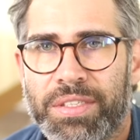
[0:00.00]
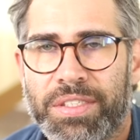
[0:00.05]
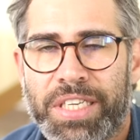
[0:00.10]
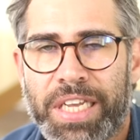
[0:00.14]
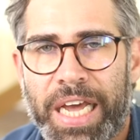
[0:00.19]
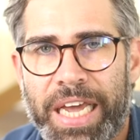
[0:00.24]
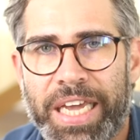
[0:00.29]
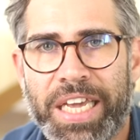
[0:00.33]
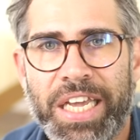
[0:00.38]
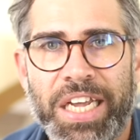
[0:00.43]

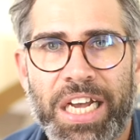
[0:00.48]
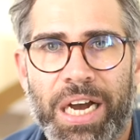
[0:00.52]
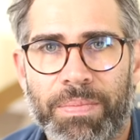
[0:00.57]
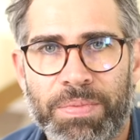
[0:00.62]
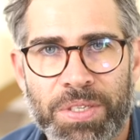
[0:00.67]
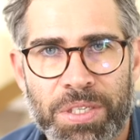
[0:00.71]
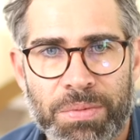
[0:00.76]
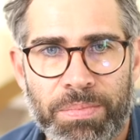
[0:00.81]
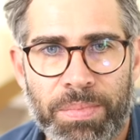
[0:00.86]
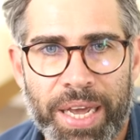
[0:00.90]
taking up
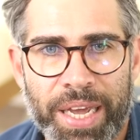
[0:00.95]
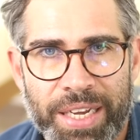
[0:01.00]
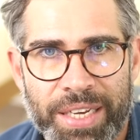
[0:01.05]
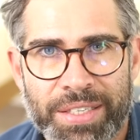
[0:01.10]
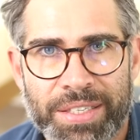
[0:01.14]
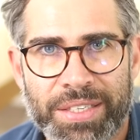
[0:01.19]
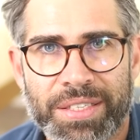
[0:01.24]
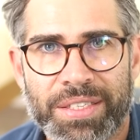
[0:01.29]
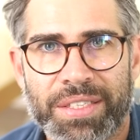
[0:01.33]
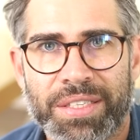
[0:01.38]

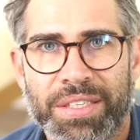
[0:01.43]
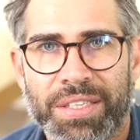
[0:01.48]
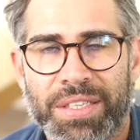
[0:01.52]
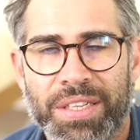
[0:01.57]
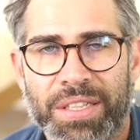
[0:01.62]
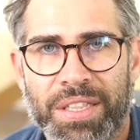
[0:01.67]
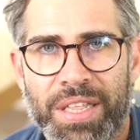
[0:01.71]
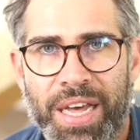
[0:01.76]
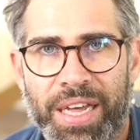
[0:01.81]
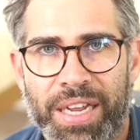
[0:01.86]
space
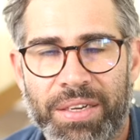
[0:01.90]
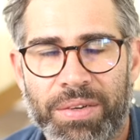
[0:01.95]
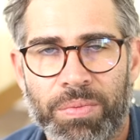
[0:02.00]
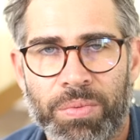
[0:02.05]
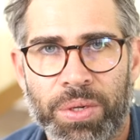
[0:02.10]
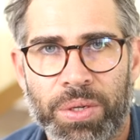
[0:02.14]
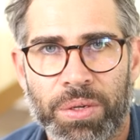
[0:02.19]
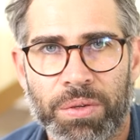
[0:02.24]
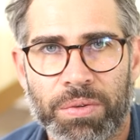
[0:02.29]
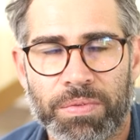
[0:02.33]
that
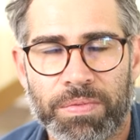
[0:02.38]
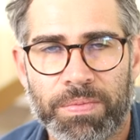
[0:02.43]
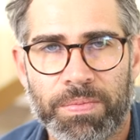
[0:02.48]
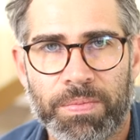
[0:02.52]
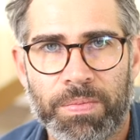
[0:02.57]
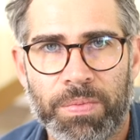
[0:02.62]
will